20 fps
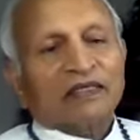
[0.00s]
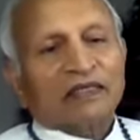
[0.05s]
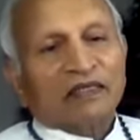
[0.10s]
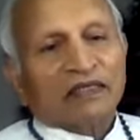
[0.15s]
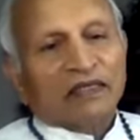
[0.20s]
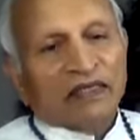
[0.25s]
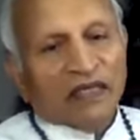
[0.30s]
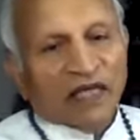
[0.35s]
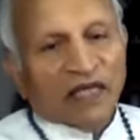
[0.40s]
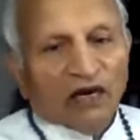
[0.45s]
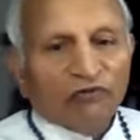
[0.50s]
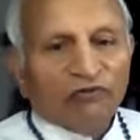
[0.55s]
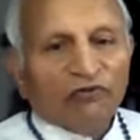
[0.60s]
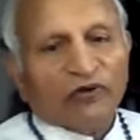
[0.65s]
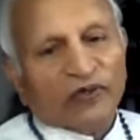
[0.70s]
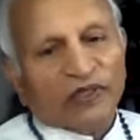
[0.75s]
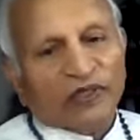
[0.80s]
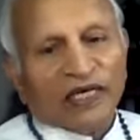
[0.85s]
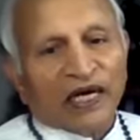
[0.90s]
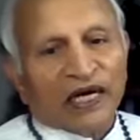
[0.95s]
love
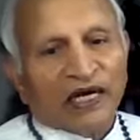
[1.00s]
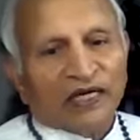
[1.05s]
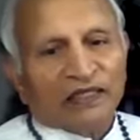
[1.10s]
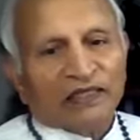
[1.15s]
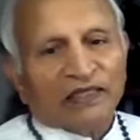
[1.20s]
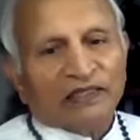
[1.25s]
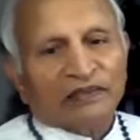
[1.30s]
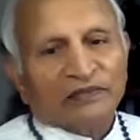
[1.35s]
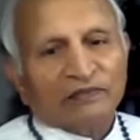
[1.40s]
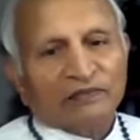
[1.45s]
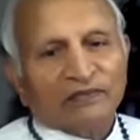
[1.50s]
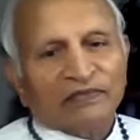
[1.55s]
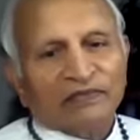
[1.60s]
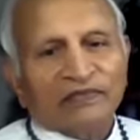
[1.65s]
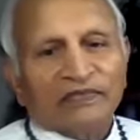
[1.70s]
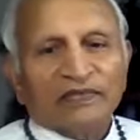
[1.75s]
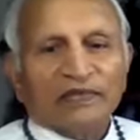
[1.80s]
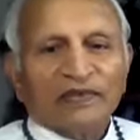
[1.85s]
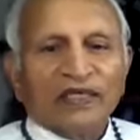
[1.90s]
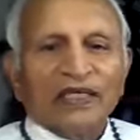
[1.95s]
for God,
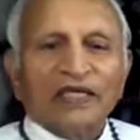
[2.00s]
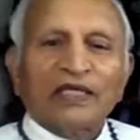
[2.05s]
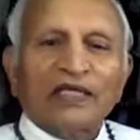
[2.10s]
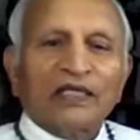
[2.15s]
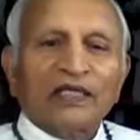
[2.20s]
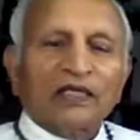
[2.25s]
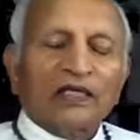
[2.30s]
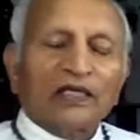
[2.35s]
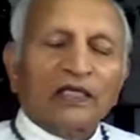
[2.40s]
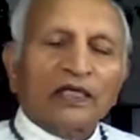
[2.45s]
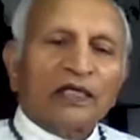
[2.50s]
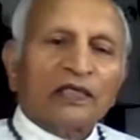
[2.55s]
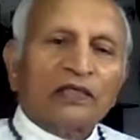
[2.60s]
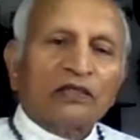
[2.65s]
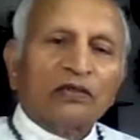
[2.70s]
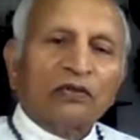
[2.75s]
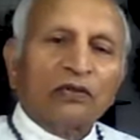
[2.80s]
to